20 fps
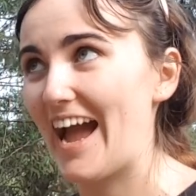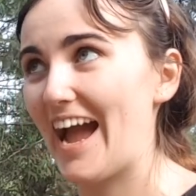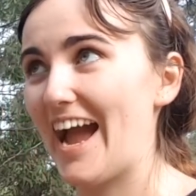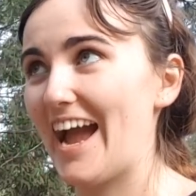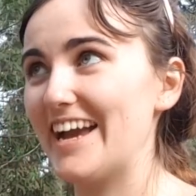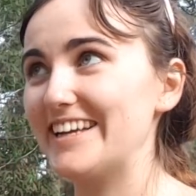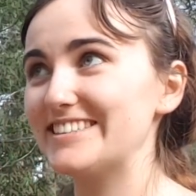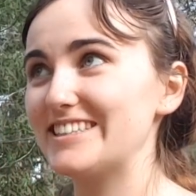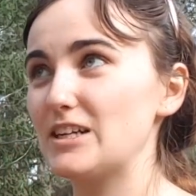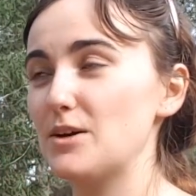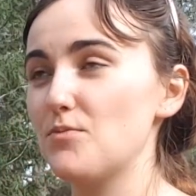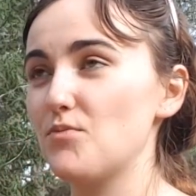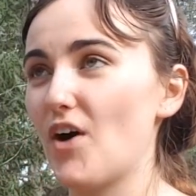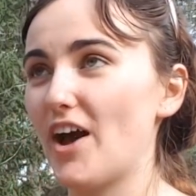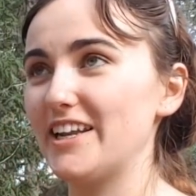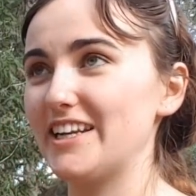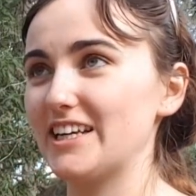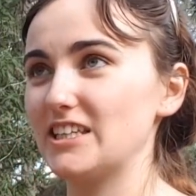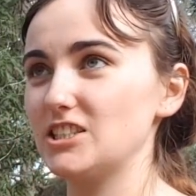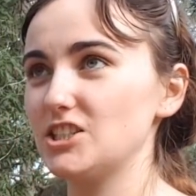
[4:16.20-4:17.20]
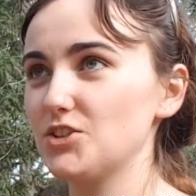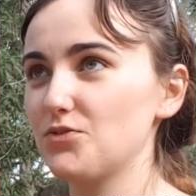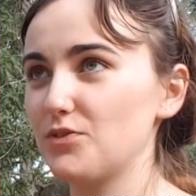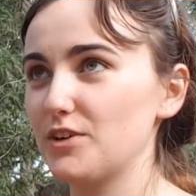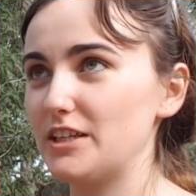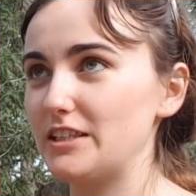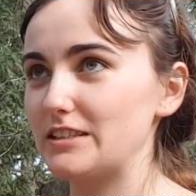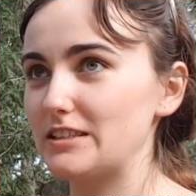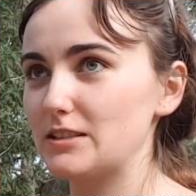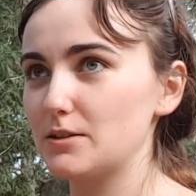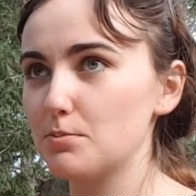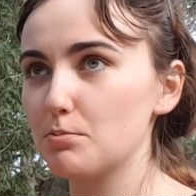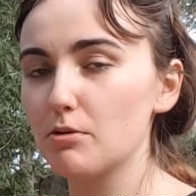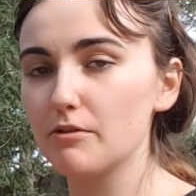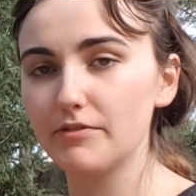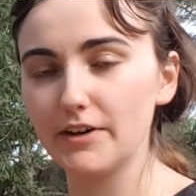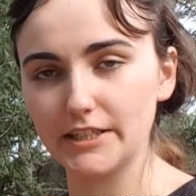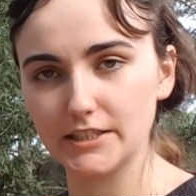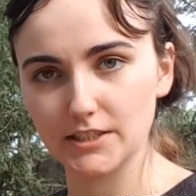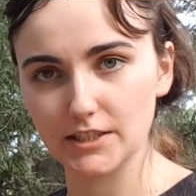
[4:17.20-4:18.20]
I ended up finding a different
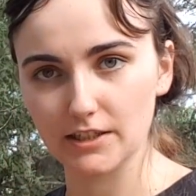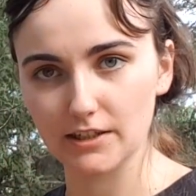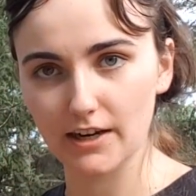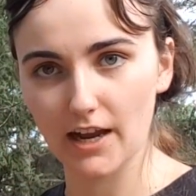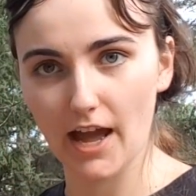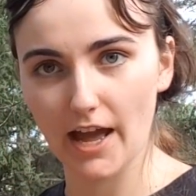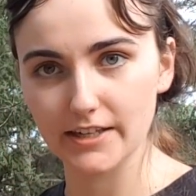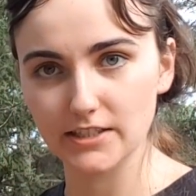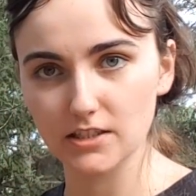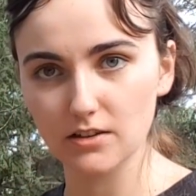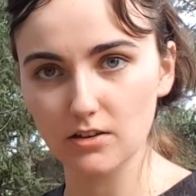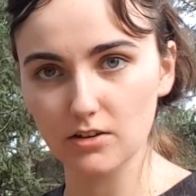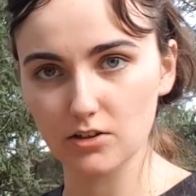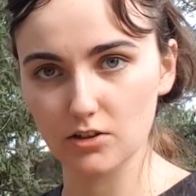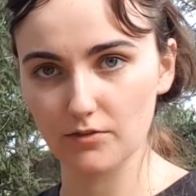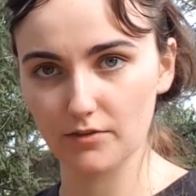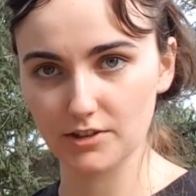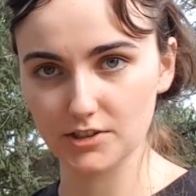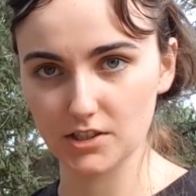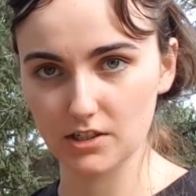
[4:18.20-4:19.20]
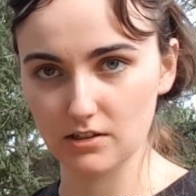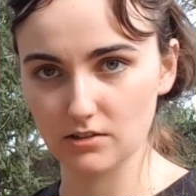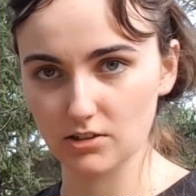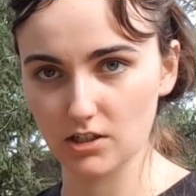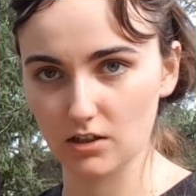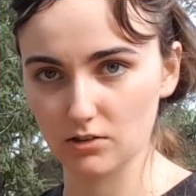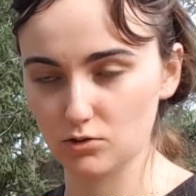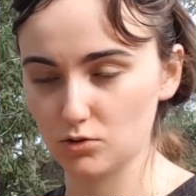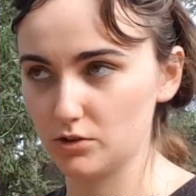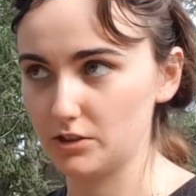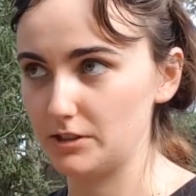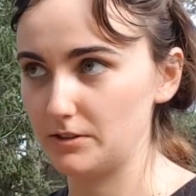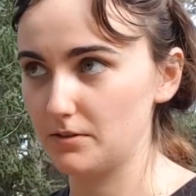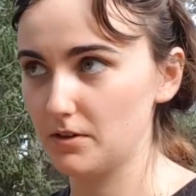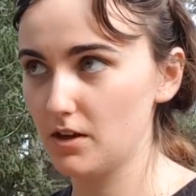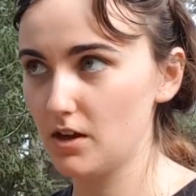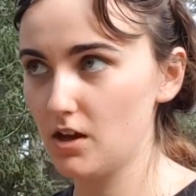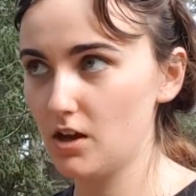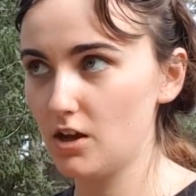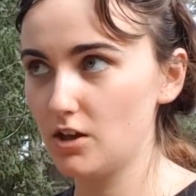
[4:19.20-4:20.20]
professor at Jilin University in Changchun
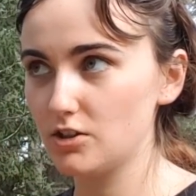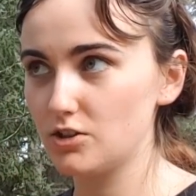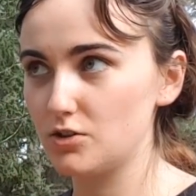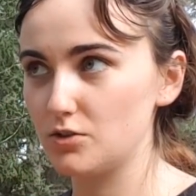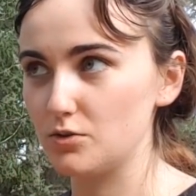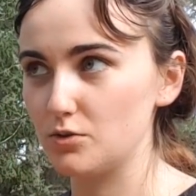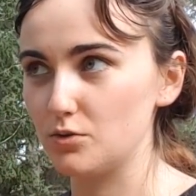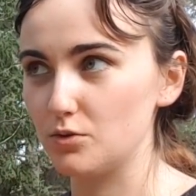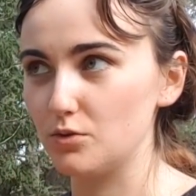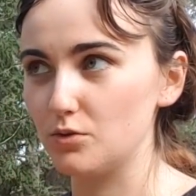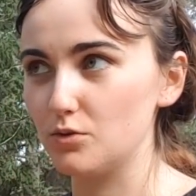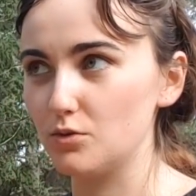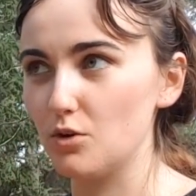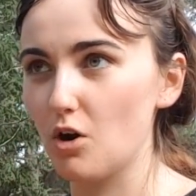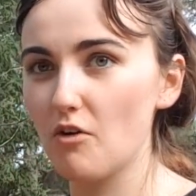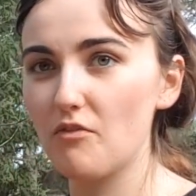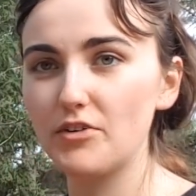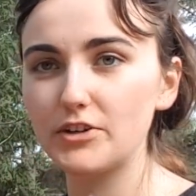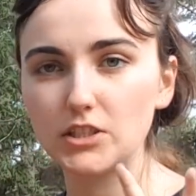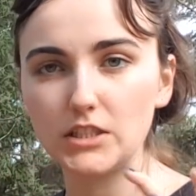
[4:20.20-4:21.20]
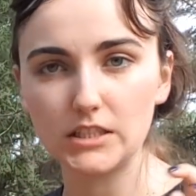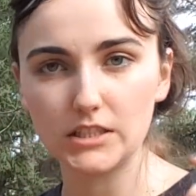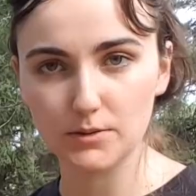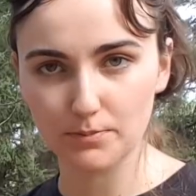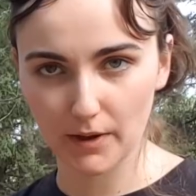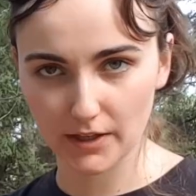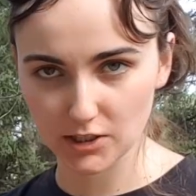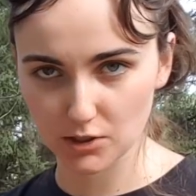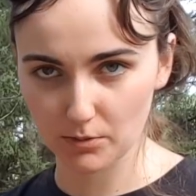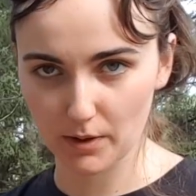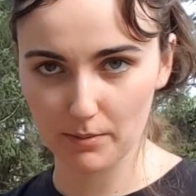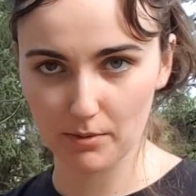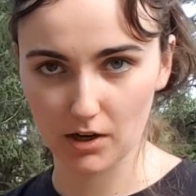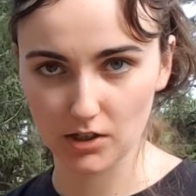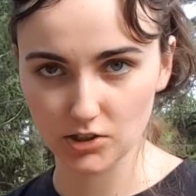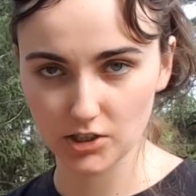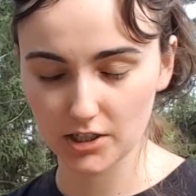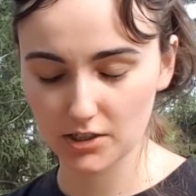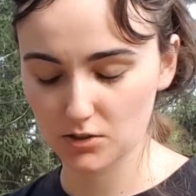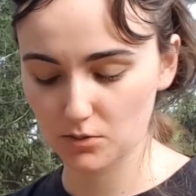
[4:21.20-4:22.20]
to officially sponsor my
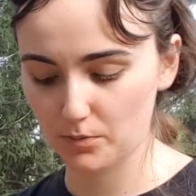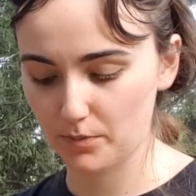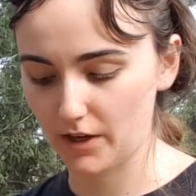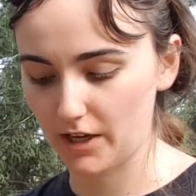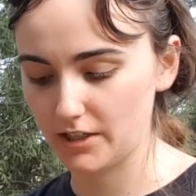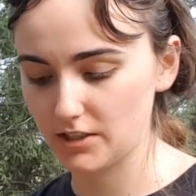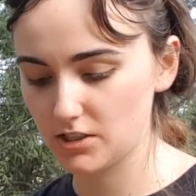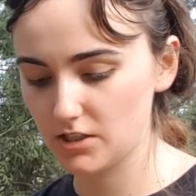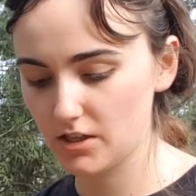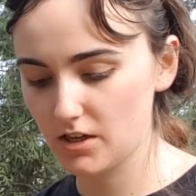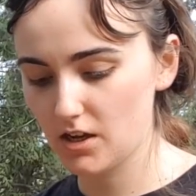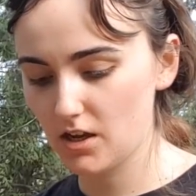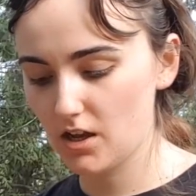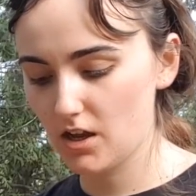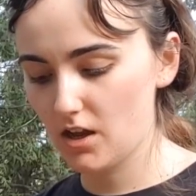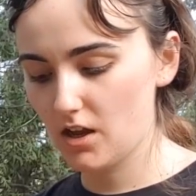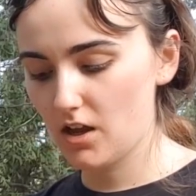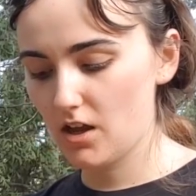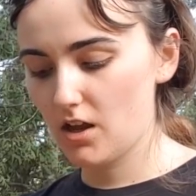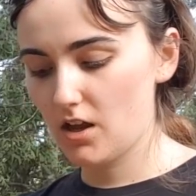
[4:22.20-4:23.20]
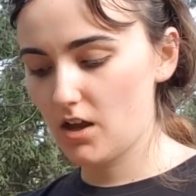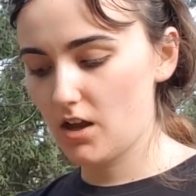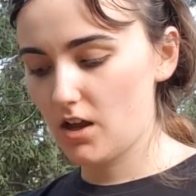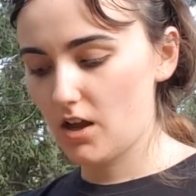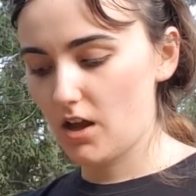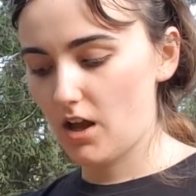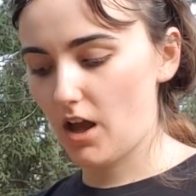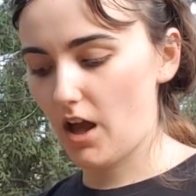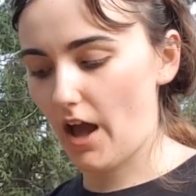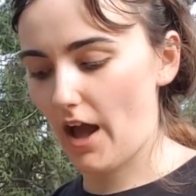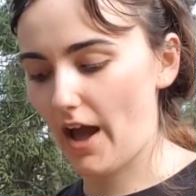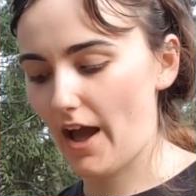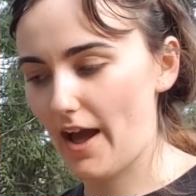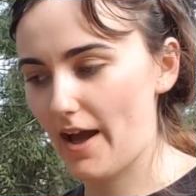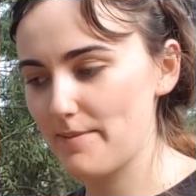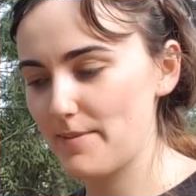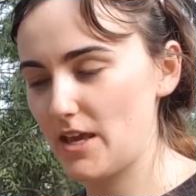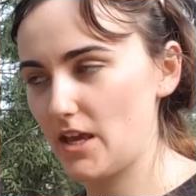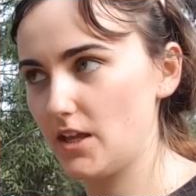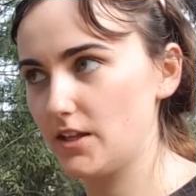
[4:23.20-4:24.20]
project. But I
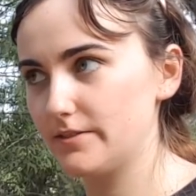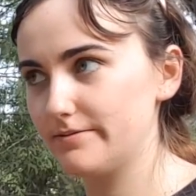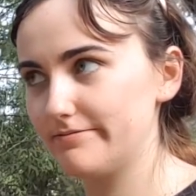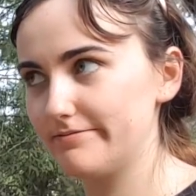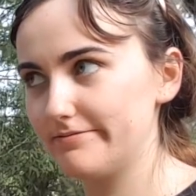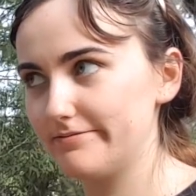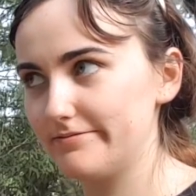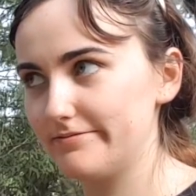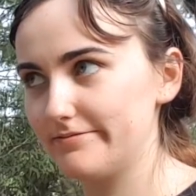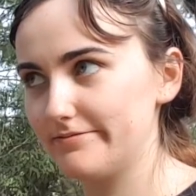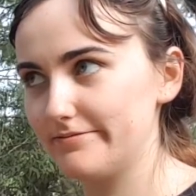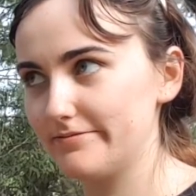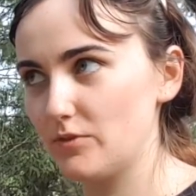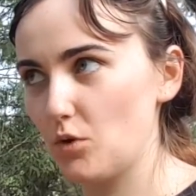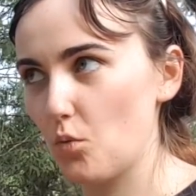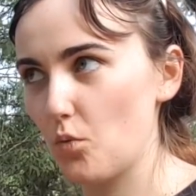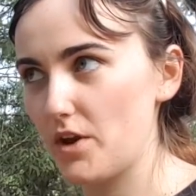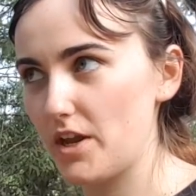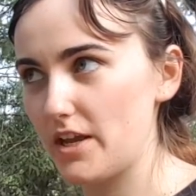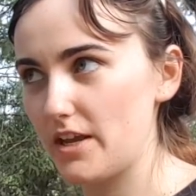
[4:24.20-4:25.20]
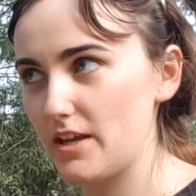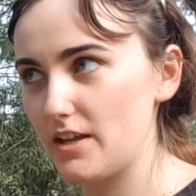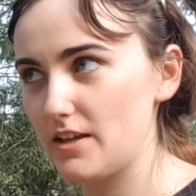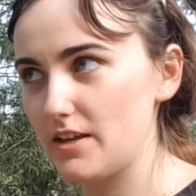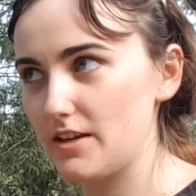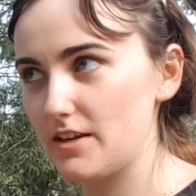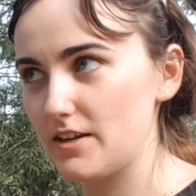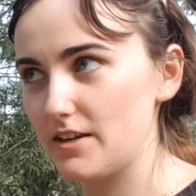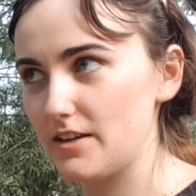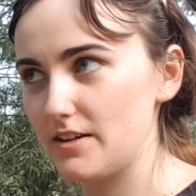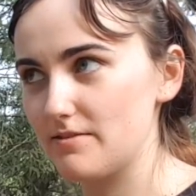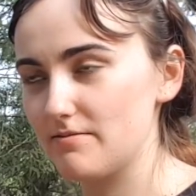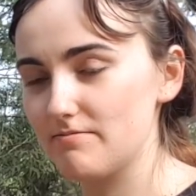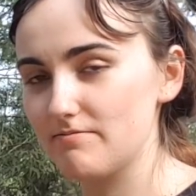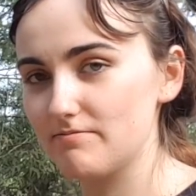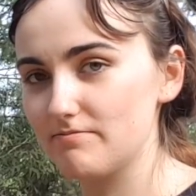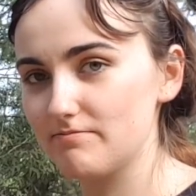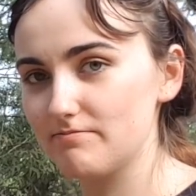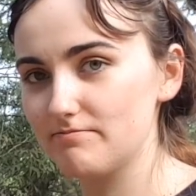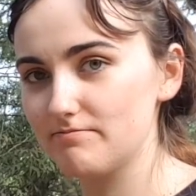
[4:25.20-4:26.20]
mean, we
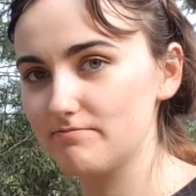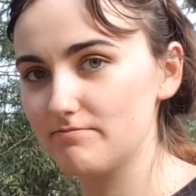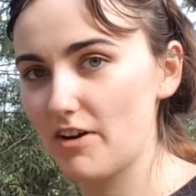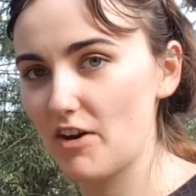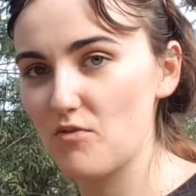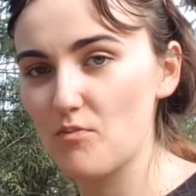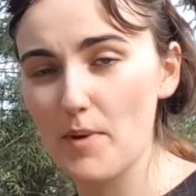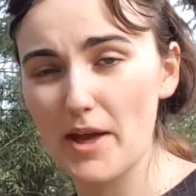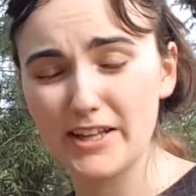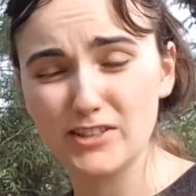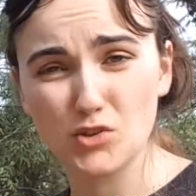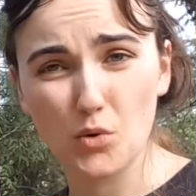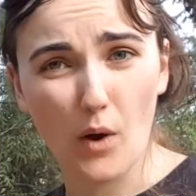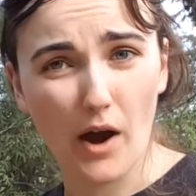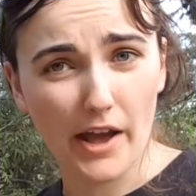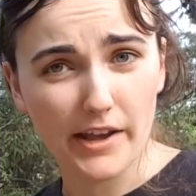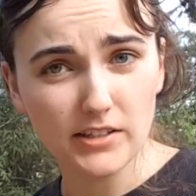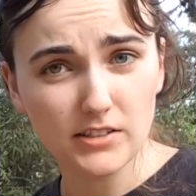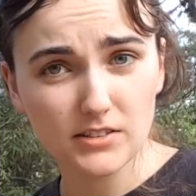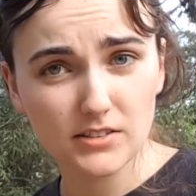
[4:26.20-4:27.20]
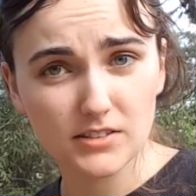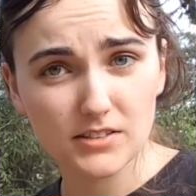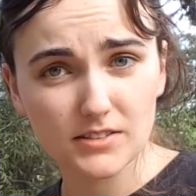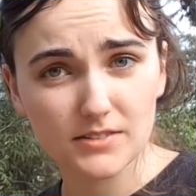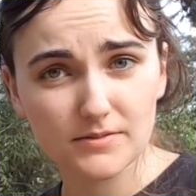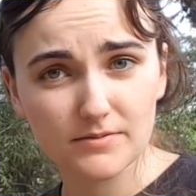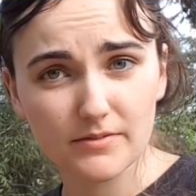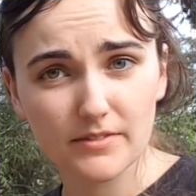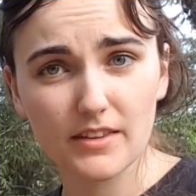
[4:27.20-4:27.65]
have met twice.